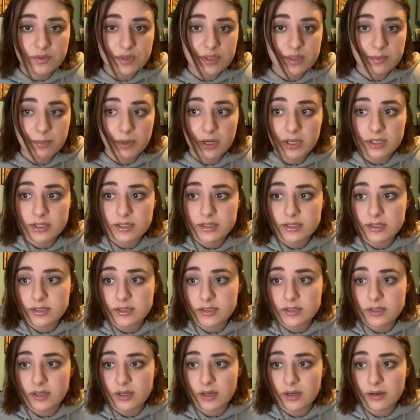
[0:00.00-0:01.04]

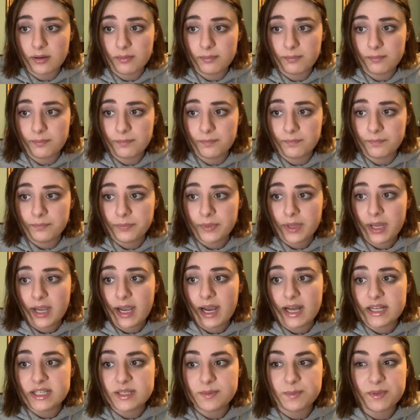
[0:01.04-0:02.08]
response
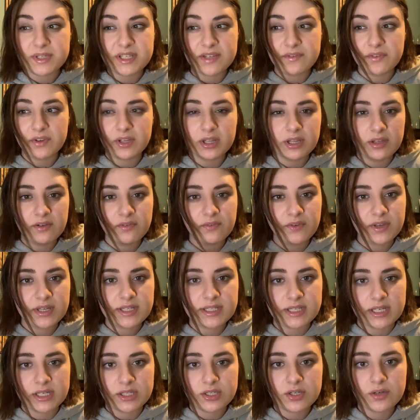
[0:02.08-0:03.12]
at specifically
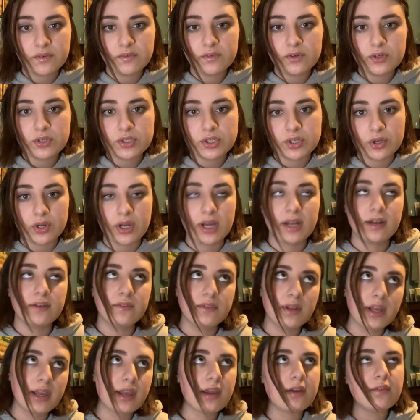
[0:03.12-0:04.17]
fixed intervals, so kind of
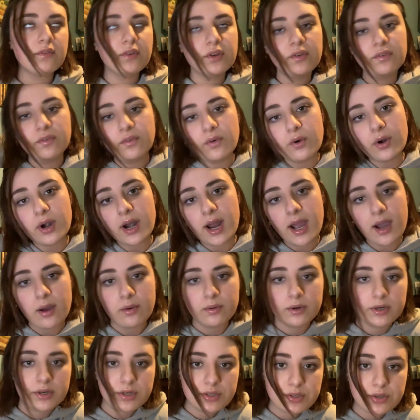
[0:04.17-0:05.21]
like every 4
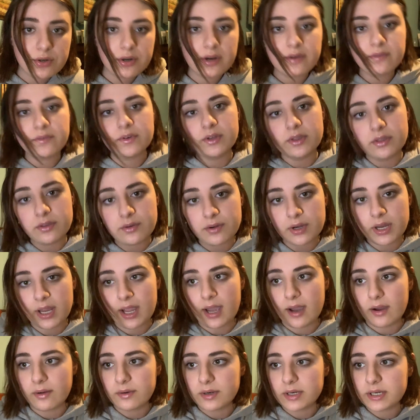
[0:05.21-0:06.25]
hours or every 3
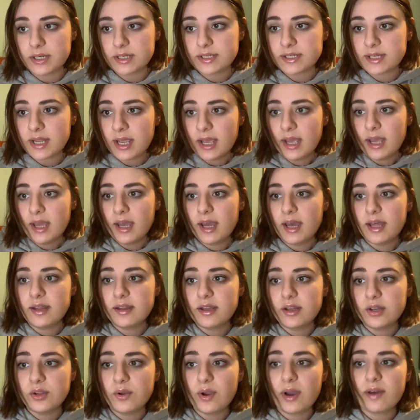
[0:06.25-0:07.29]
hours. And
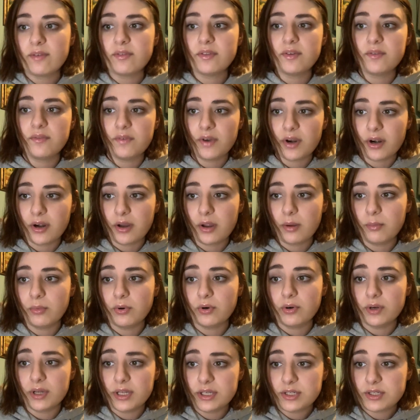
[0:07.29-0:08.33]
then you have the
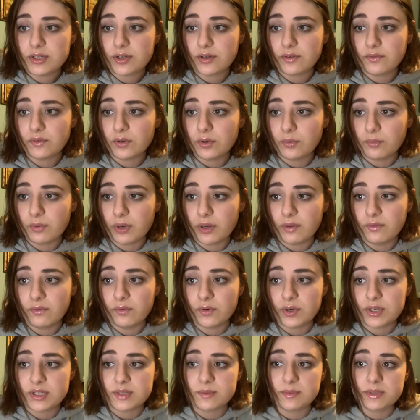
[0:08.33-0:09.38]
variable interval
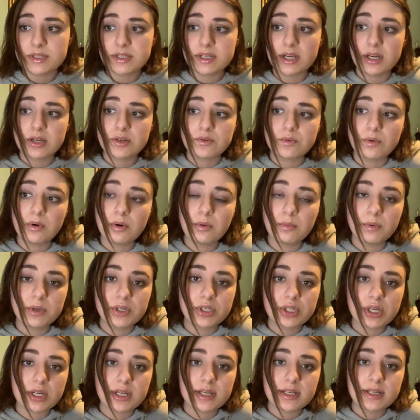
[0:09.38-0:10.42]
reinforcement schedule,
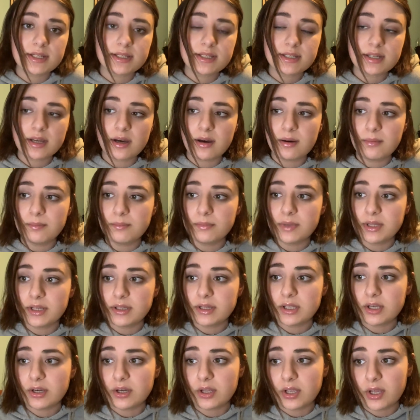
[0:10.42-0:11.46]
which is that
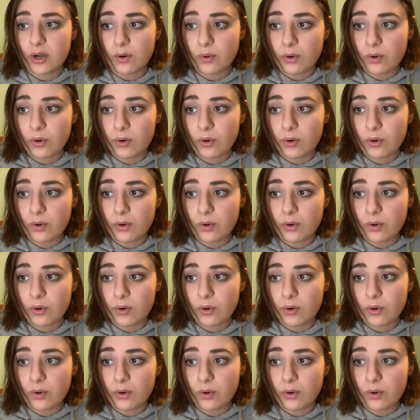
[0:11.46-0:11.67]
the